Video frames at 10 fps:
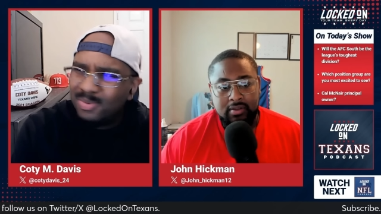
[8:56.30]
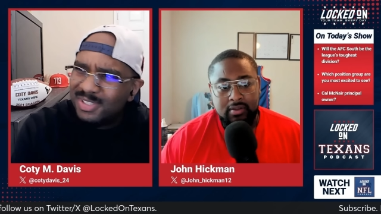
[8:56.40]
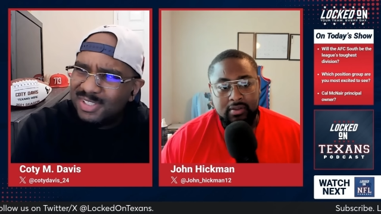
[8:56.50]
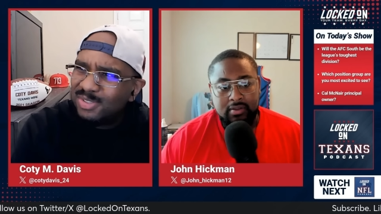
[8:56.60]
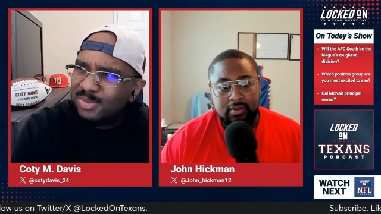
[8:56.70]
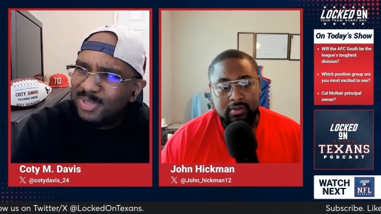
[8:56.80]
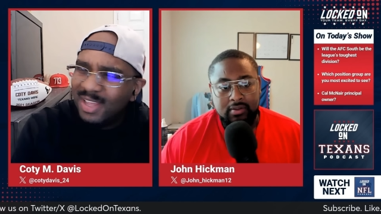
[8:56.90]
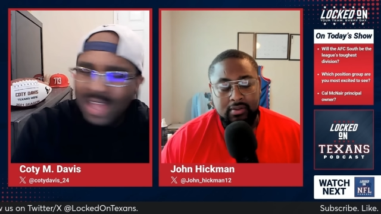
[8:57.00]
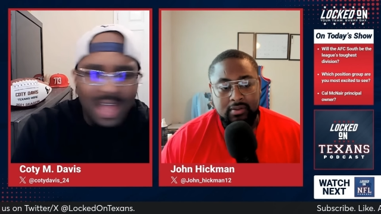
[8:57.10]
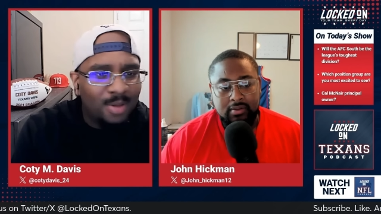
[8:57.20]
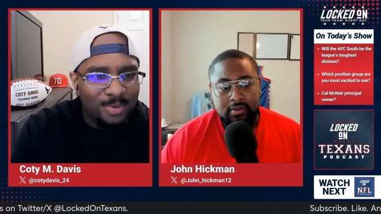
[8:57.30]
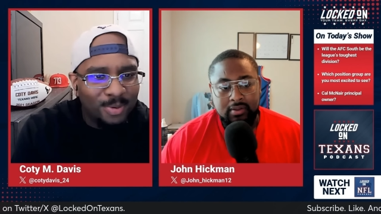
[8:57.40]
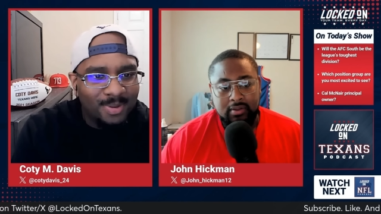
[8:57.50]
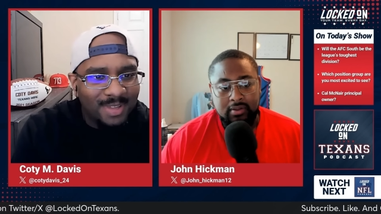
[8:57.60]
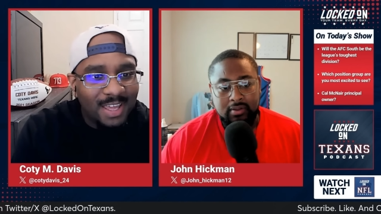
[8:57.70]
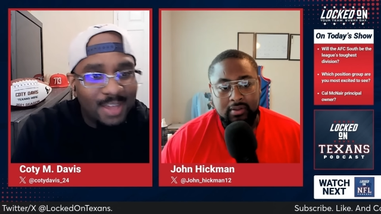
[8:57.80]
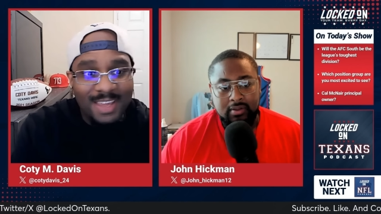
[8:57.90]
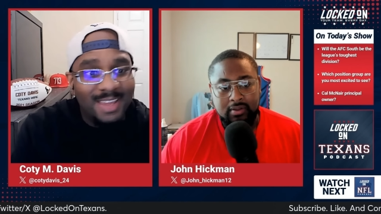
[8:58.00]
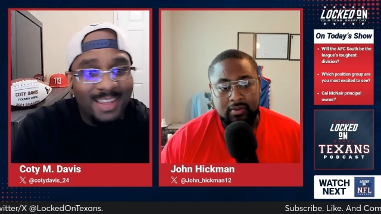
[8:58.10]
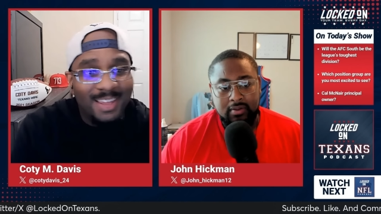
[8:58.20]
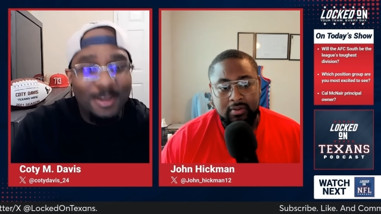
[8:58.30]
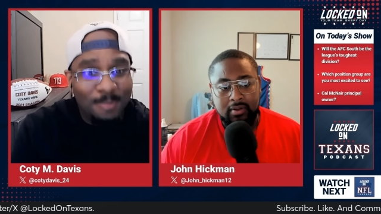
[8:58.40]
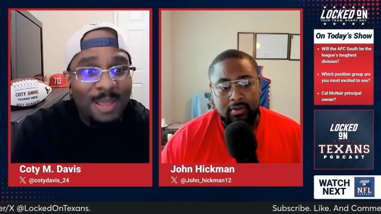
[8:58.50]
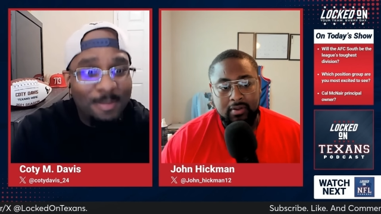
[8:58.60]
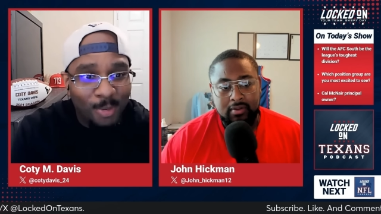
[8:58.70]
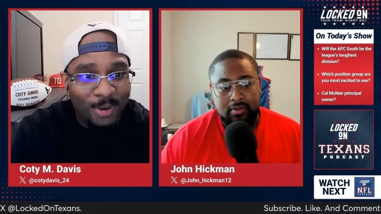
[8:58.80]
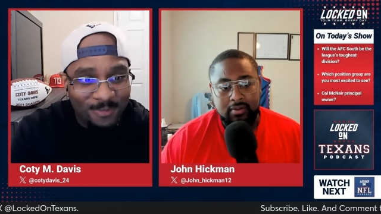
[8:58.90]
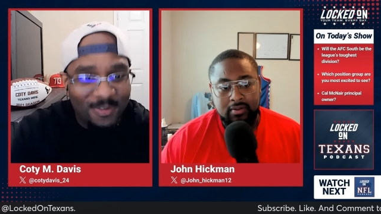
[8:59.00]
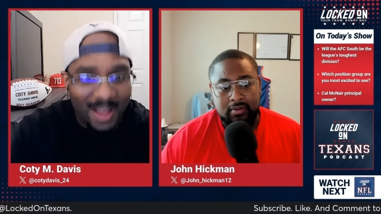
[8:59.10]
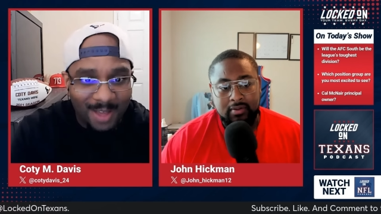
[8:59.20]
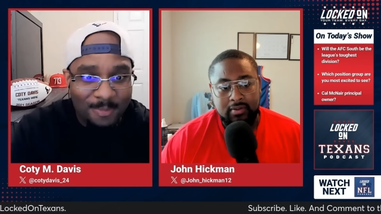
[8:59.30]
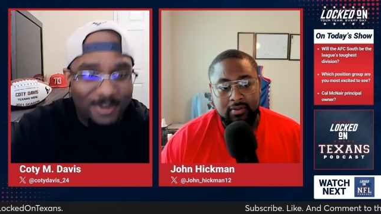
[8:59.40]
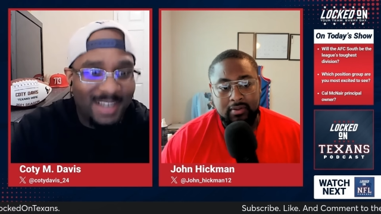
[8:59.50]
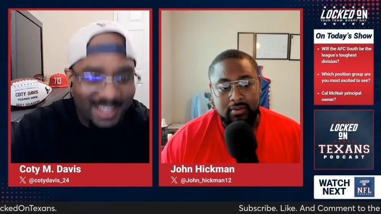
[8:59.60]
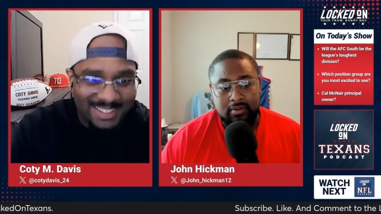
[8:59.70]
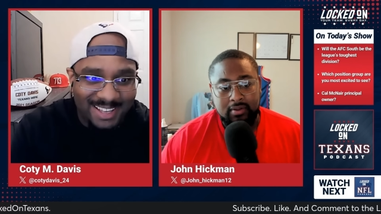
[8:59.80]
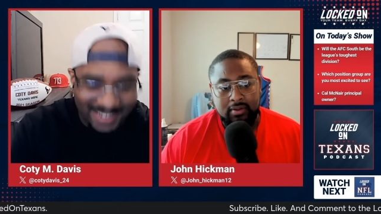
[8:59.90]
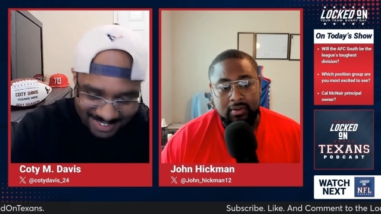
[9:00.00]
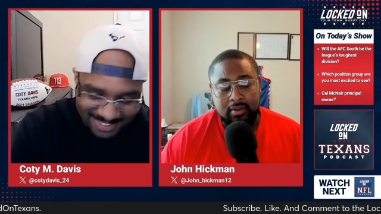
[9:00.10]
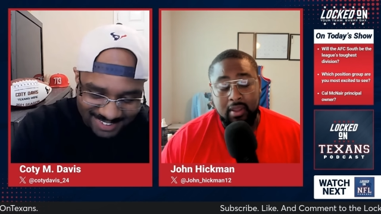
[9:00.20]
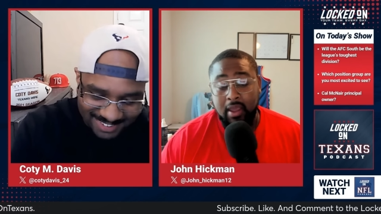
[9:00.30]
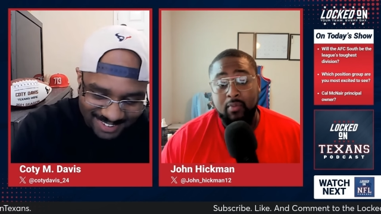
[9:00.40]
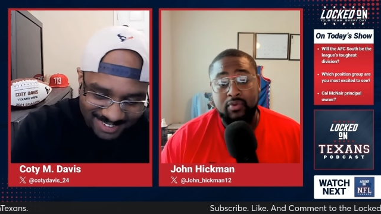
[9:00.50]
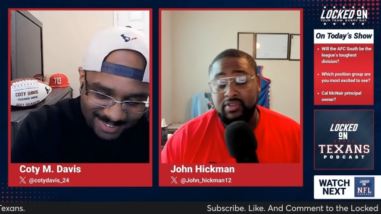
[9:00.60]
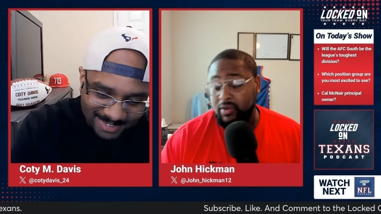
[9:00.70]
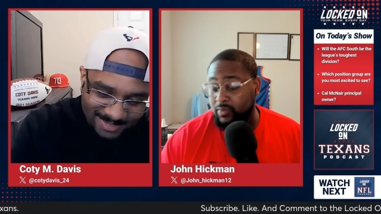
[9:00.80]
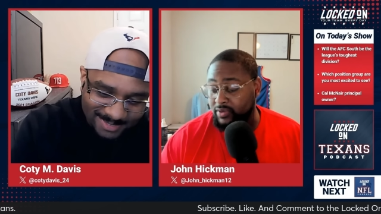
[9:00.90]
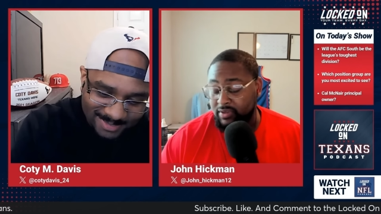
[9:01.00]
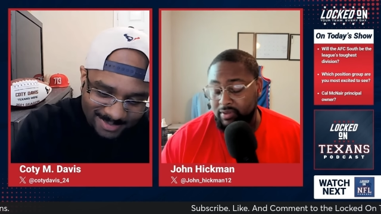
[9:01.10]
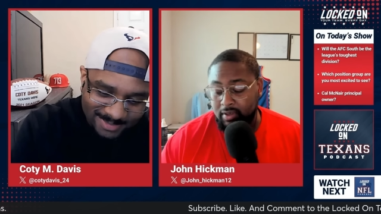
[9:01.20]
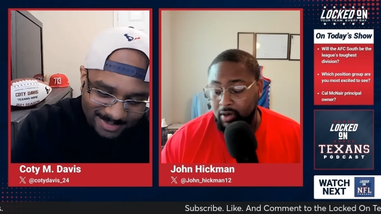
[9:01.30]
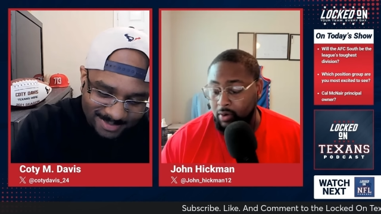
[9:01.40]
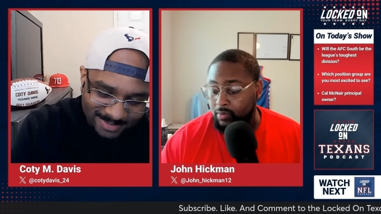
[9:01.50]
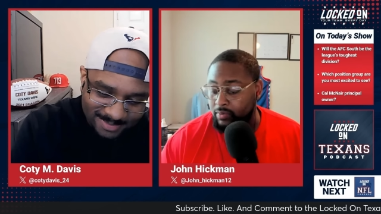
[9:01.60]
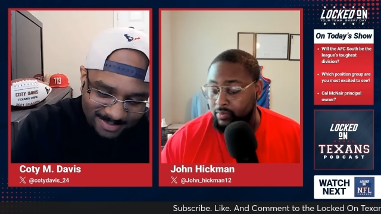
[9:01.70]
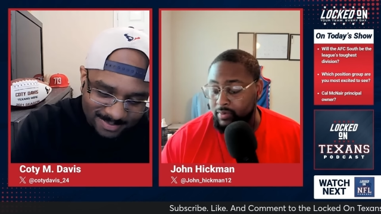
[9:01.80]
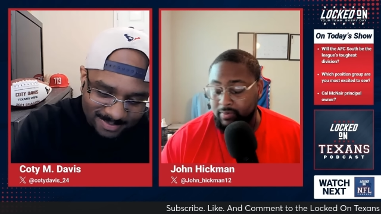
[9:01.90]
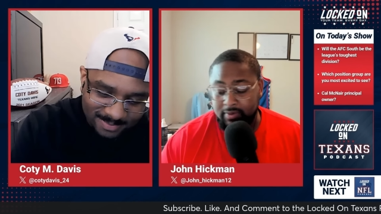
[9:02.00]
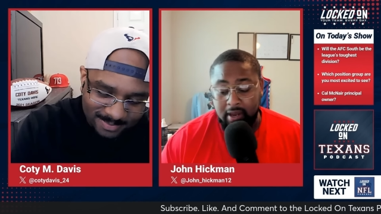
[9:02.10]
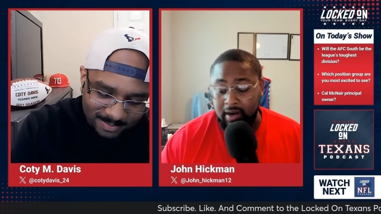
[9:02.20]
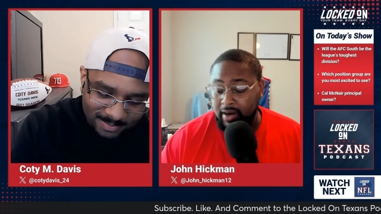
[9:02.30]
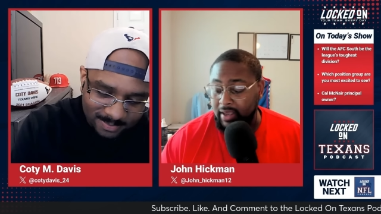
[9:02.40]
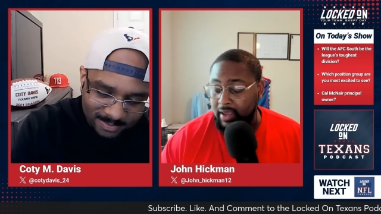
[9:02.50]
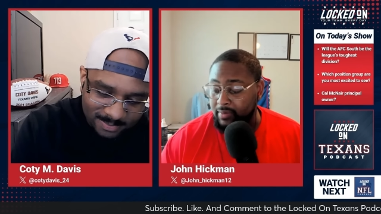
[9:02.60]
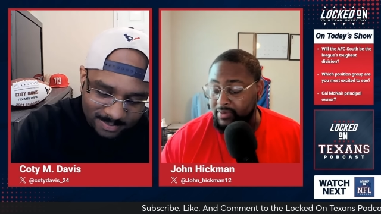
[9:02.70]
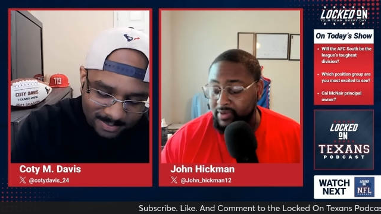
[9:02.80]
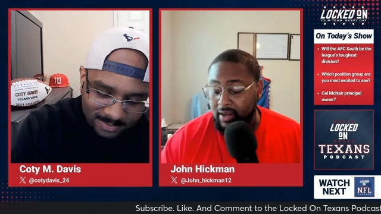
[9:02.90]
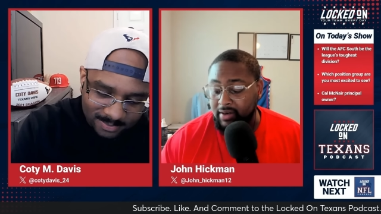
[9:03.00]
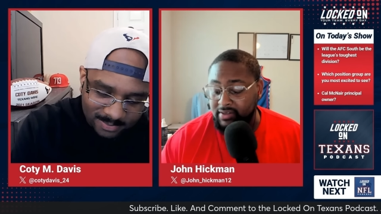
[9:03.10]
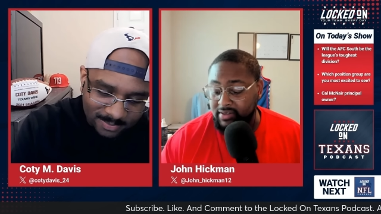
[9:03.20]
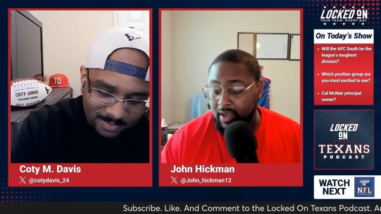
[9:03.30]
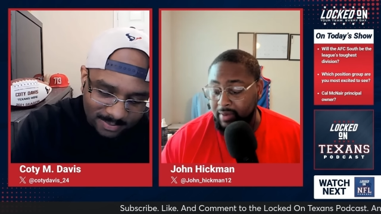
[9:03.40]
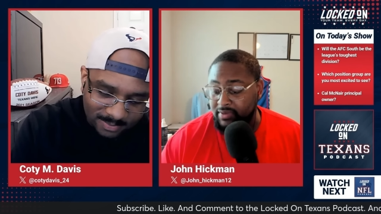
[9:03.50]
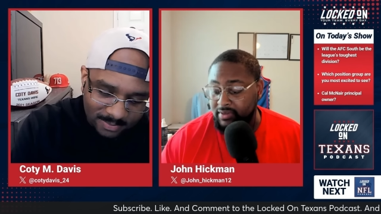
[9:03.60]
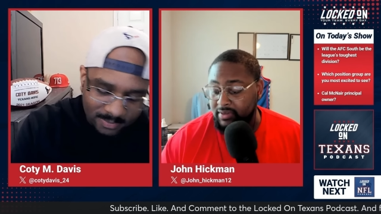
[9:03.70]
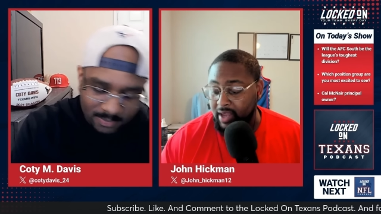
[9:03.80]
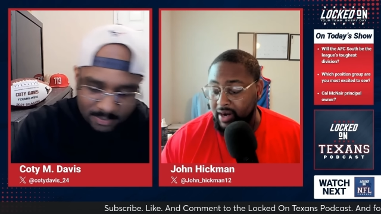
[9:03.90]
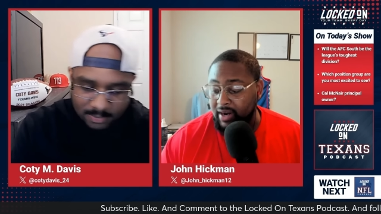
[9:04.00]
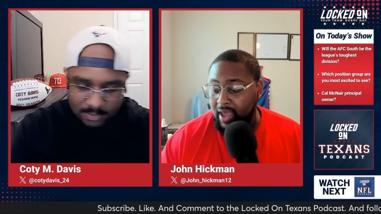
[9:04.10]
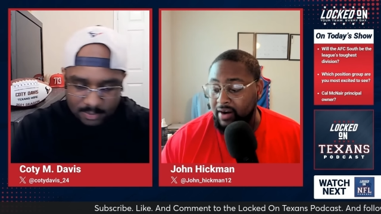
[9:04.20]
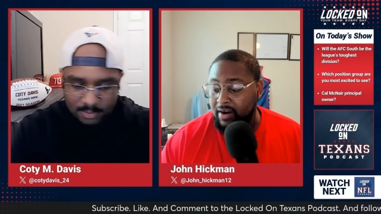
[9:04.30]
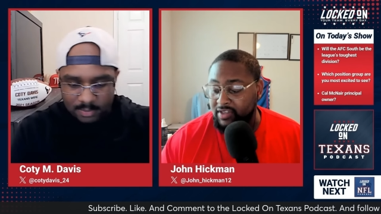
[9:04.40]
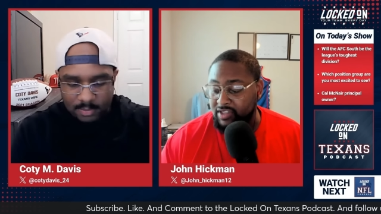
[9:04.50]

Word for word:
Speaker 1: was it two? I don't know. He, he, he didn't play more than five. Put it like that.
Speaker 2: Yeah, it was. It was. You know, not a lot of game, not a lot of snaps, not a lot of